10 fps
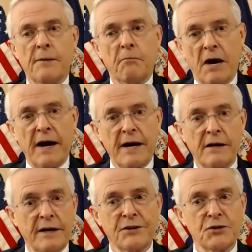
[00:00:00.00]
My
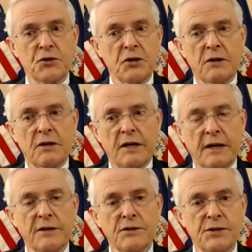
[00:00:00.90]
hunch
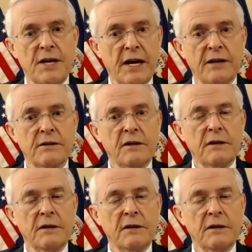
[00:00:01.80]
is that